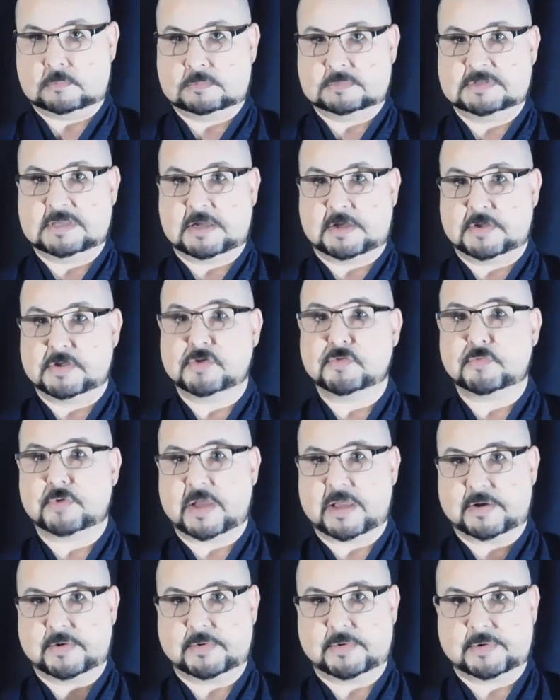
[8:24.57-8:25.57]
the
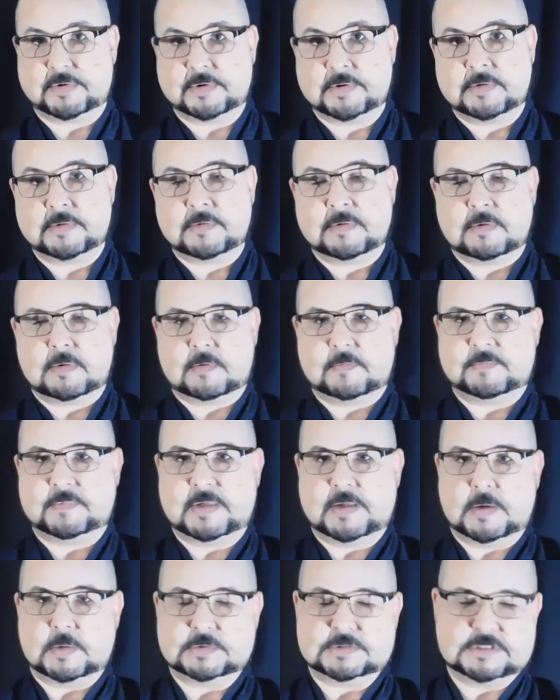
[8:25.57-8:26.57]
curator of
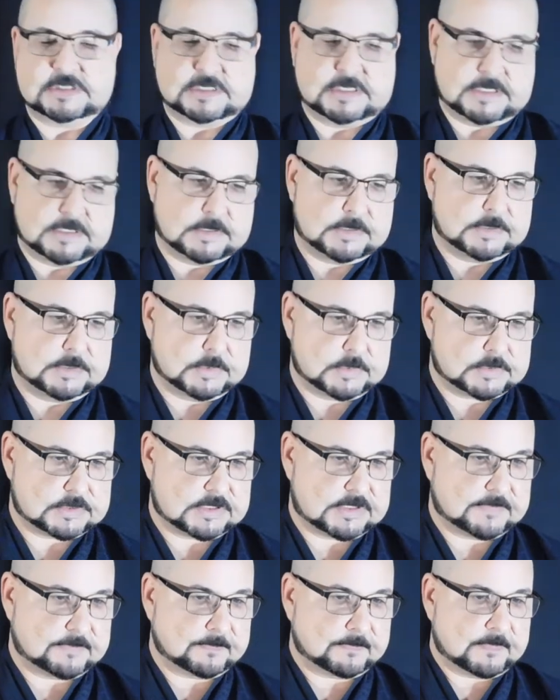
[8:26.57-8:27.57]
the
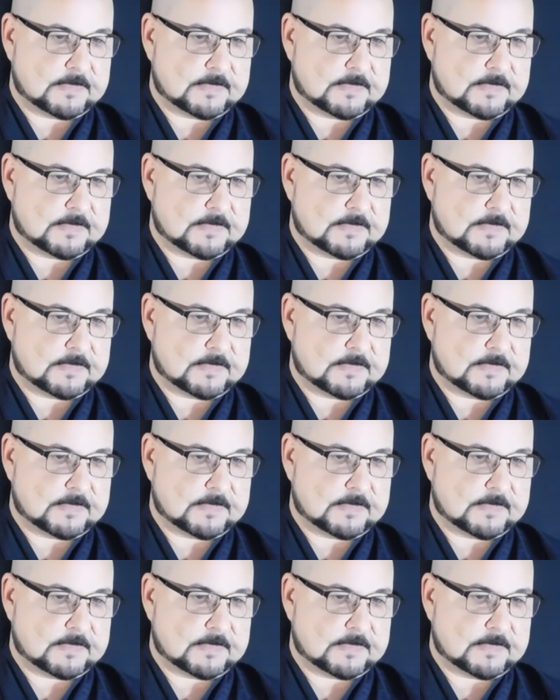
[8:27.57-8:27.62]
Oshikiuchi.